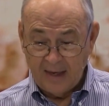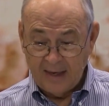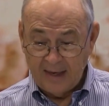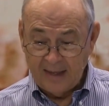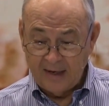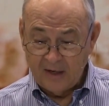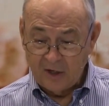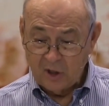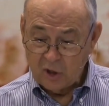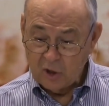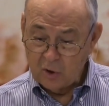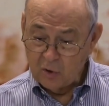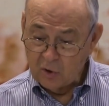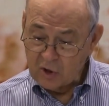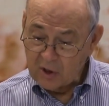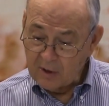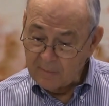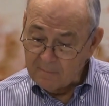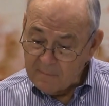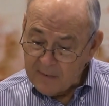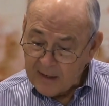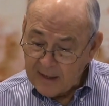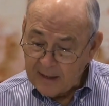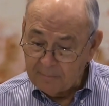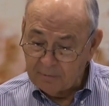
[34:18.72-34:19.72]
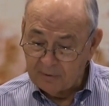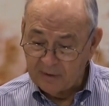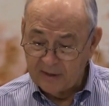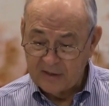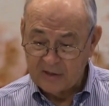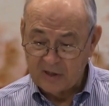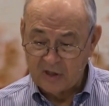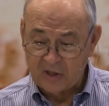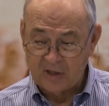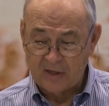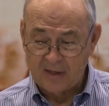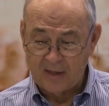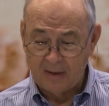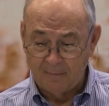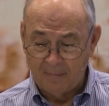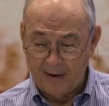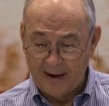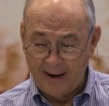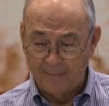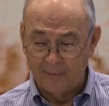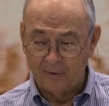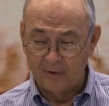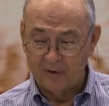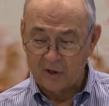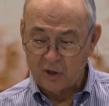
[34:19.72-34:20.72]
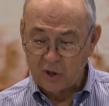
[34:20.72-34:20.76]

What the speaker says: It is used in many places in the Bible.